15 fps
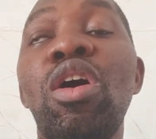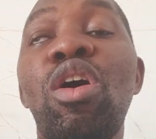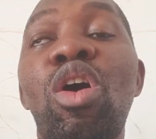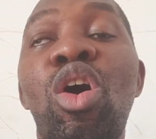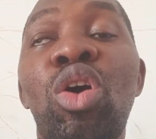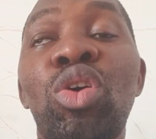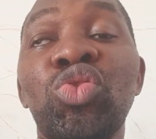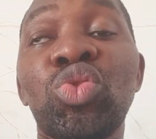
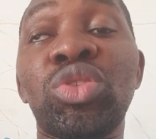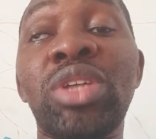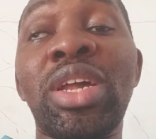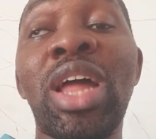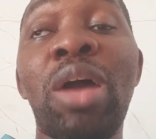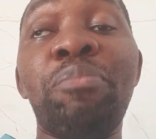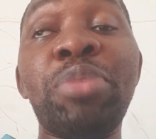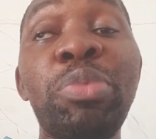Also, there
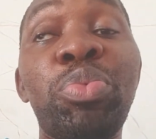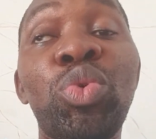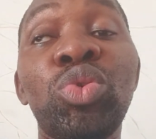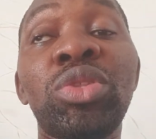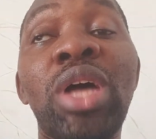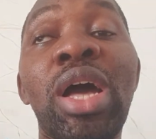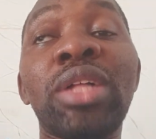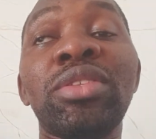are people
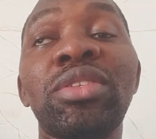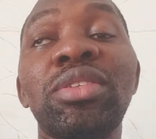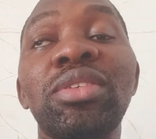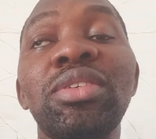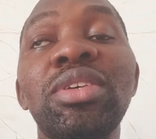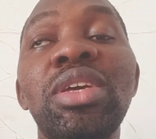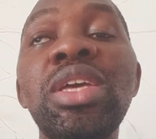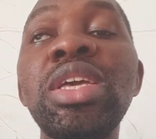that
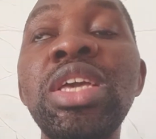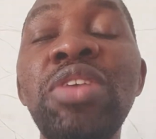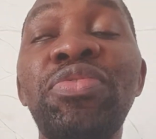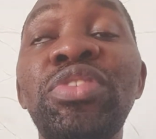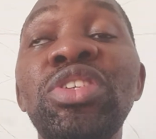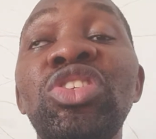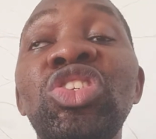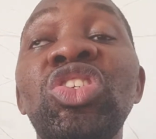if
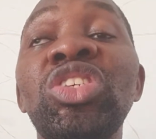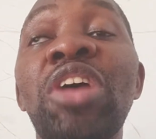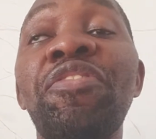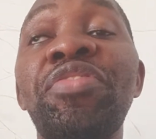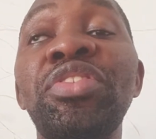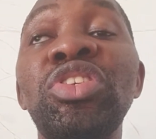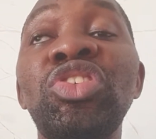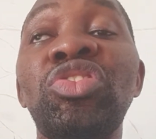the teacher
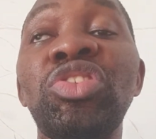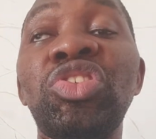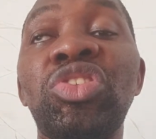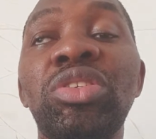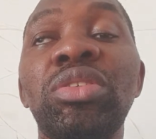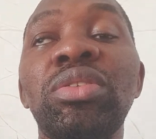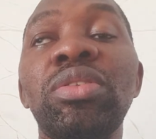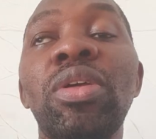finish
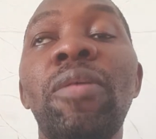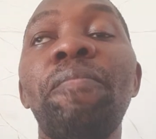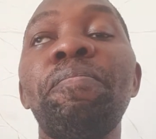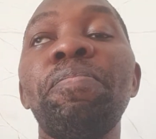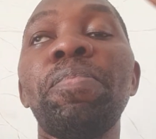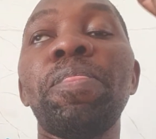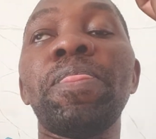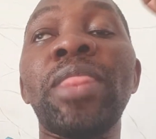teaching,
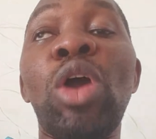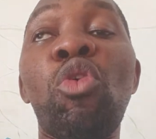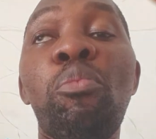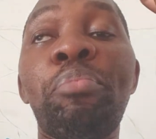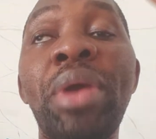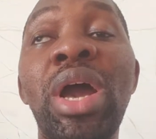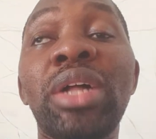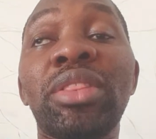they will
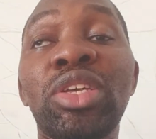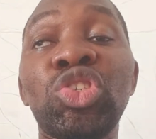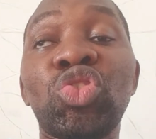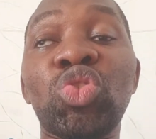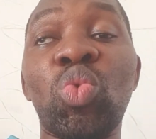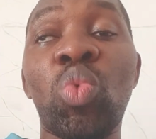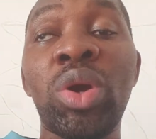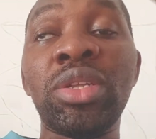pay
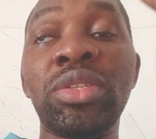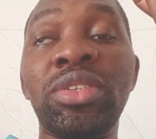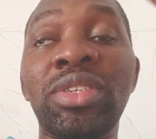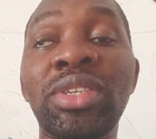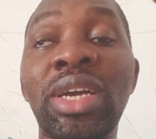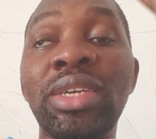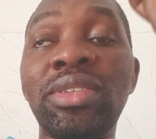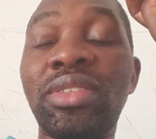attention while the
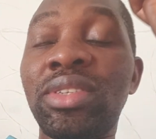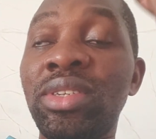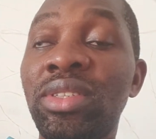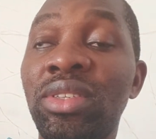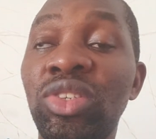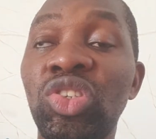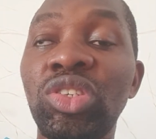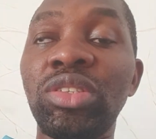teacher is still
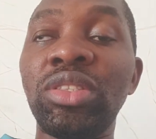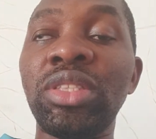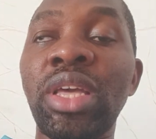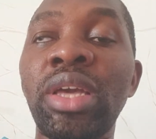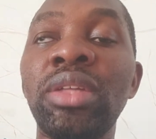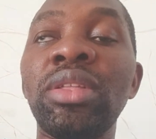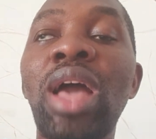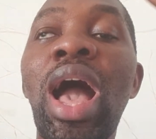teaching.
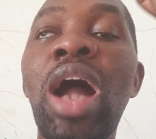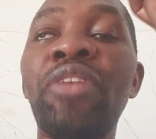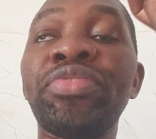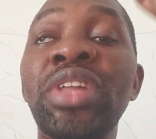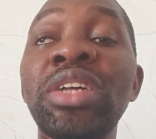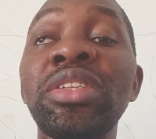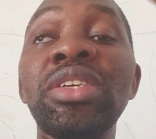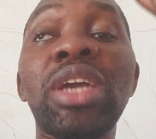Then
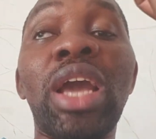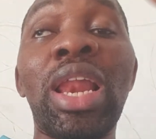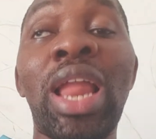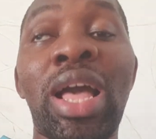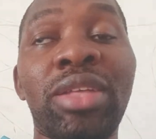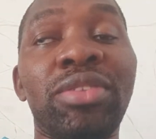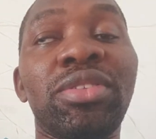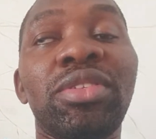after the
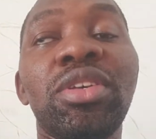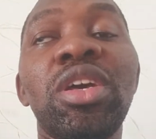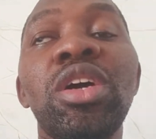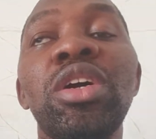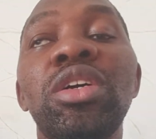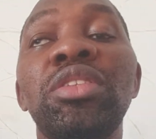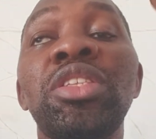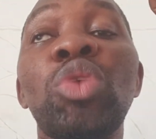class,
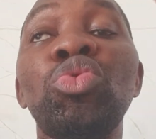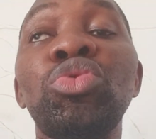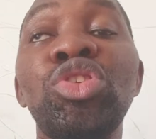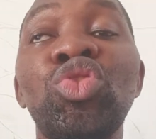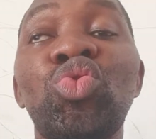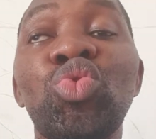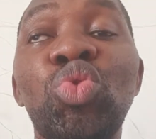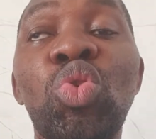they will
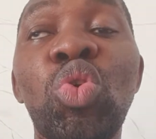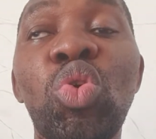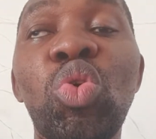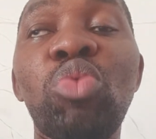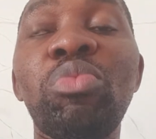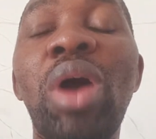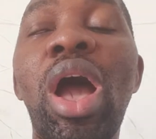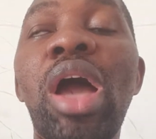need to go
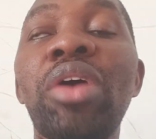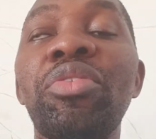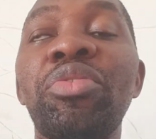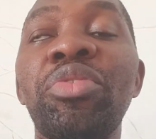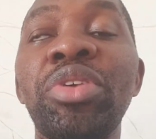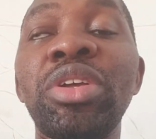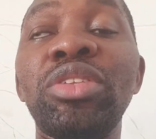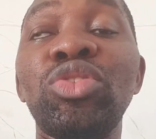home
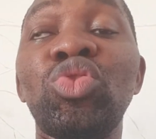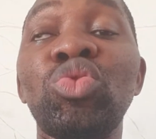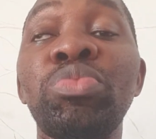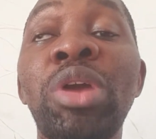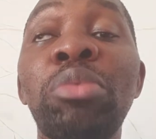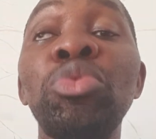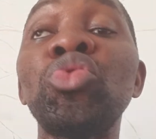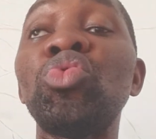and read to be
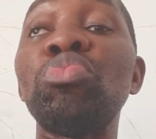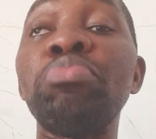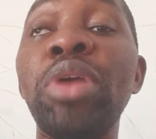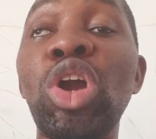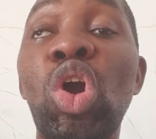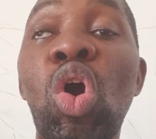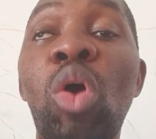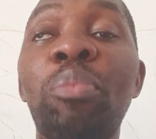able to
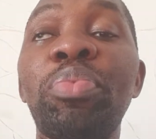make up